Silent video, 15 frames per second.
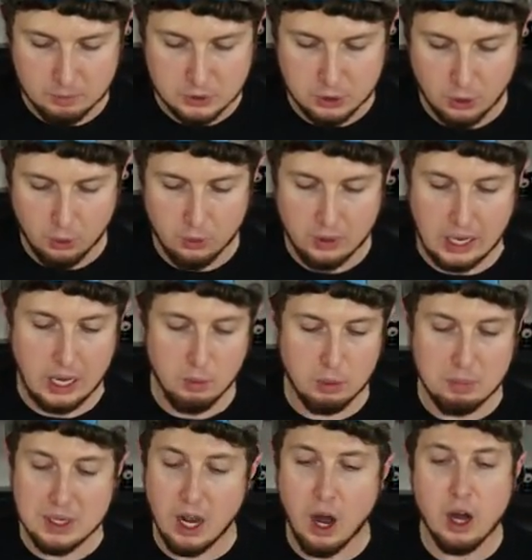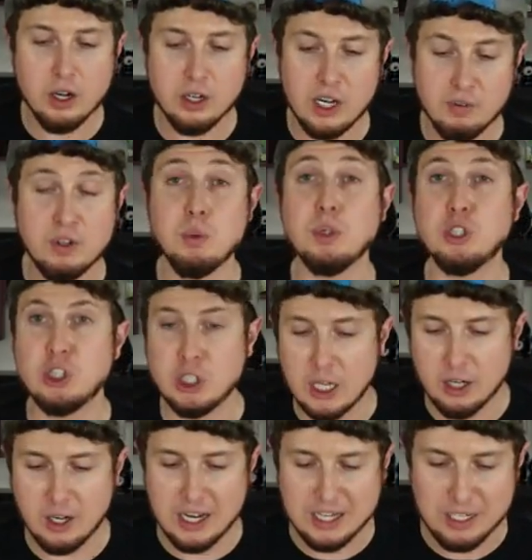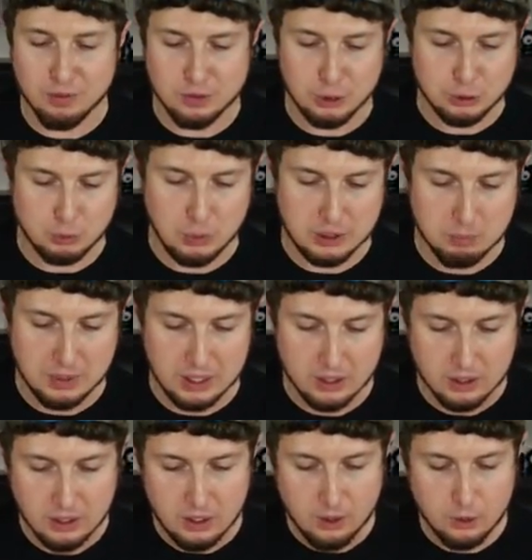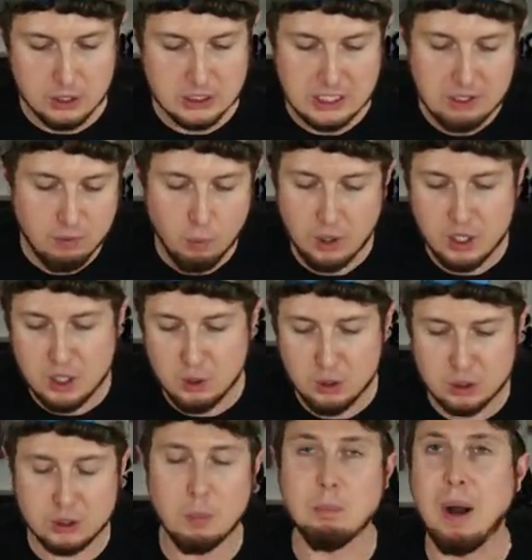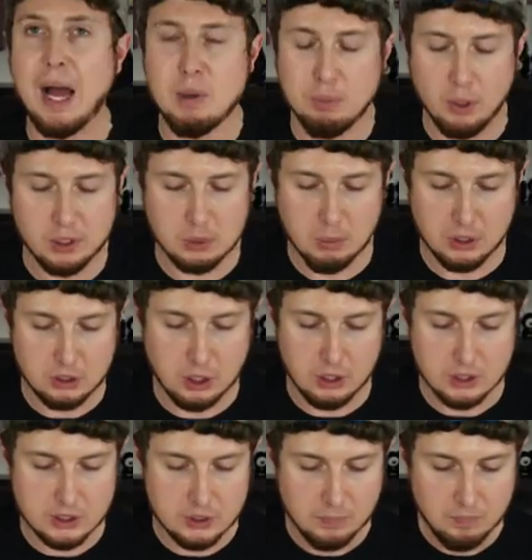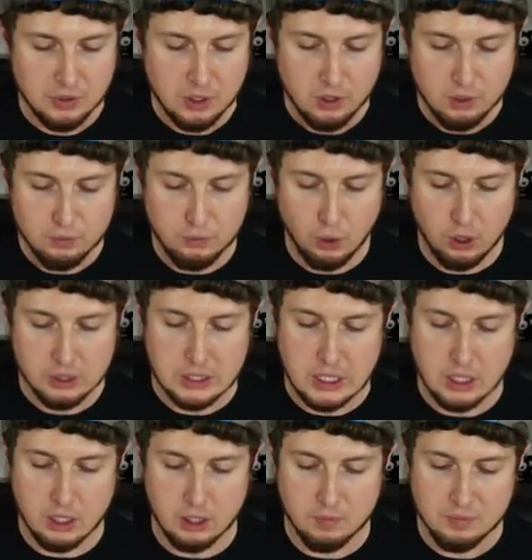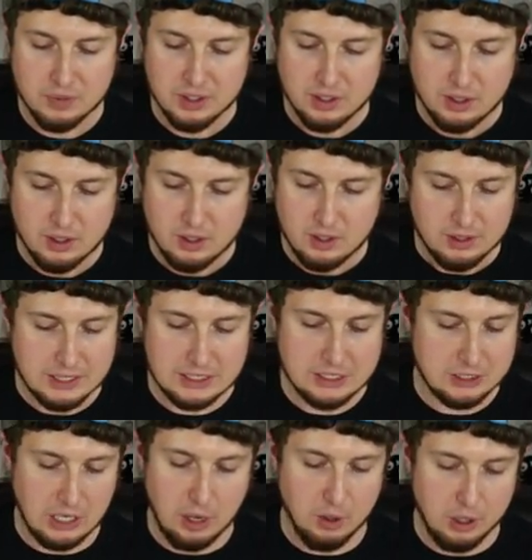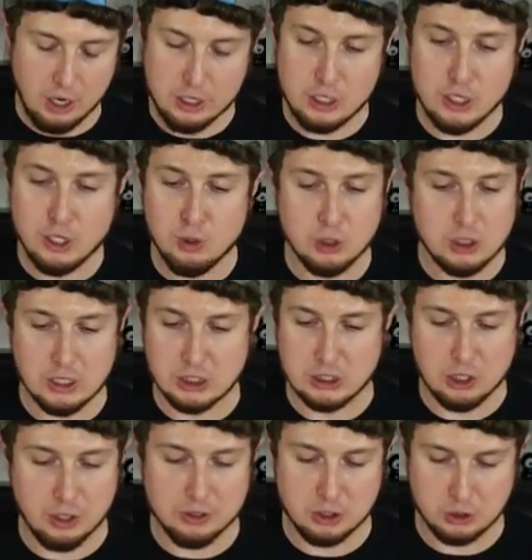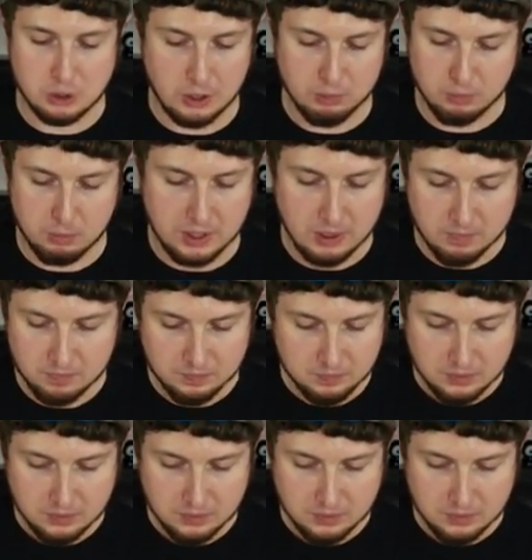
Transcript: So I would be honored if you would share any of those with me, or just even where you used to buy Pokemon cards. Full Heal. This is a huge nostalgia trip for me.